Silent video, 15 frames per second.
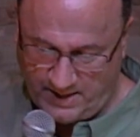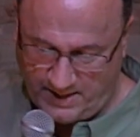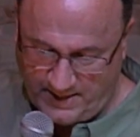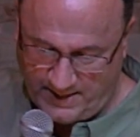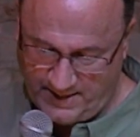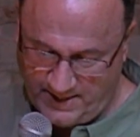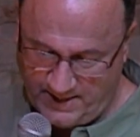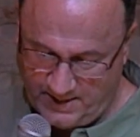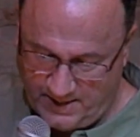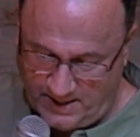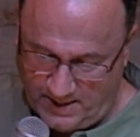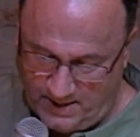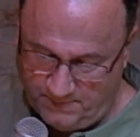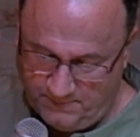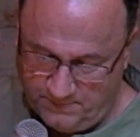And
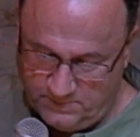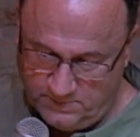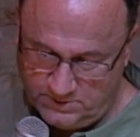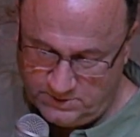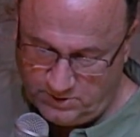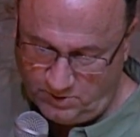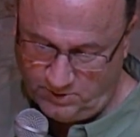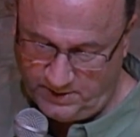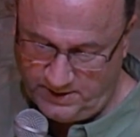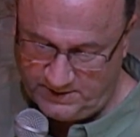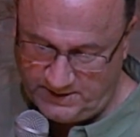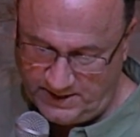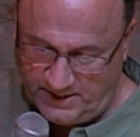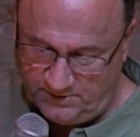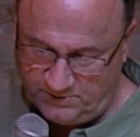so it's
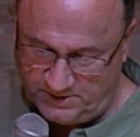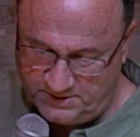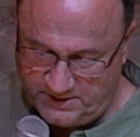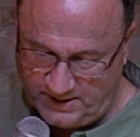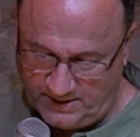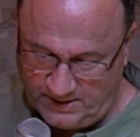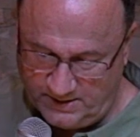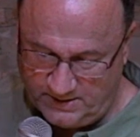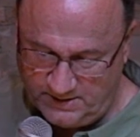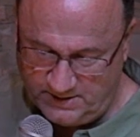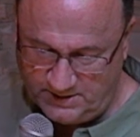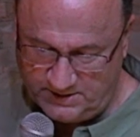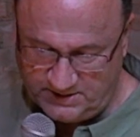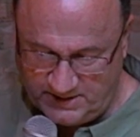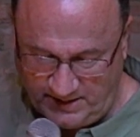interesting
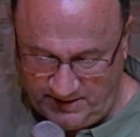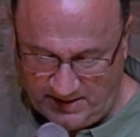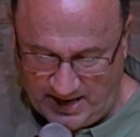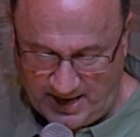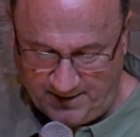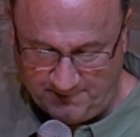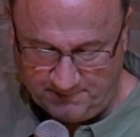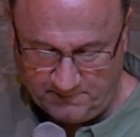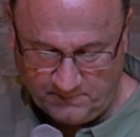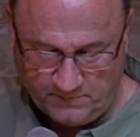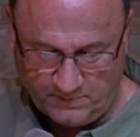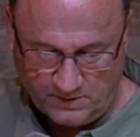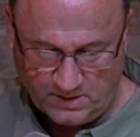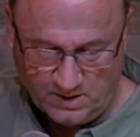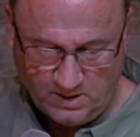to see that.
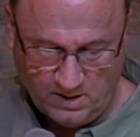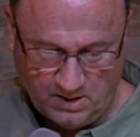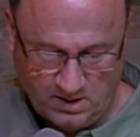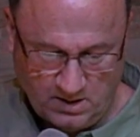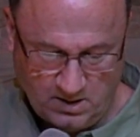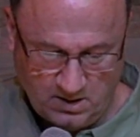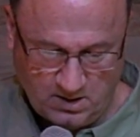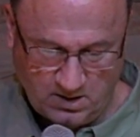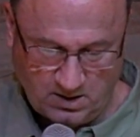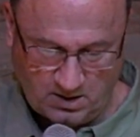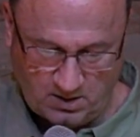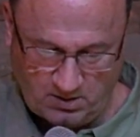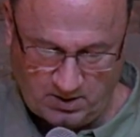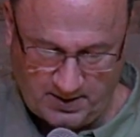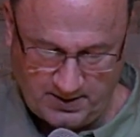
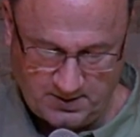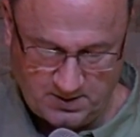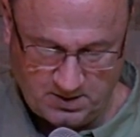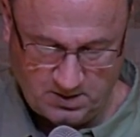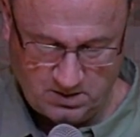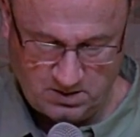All right.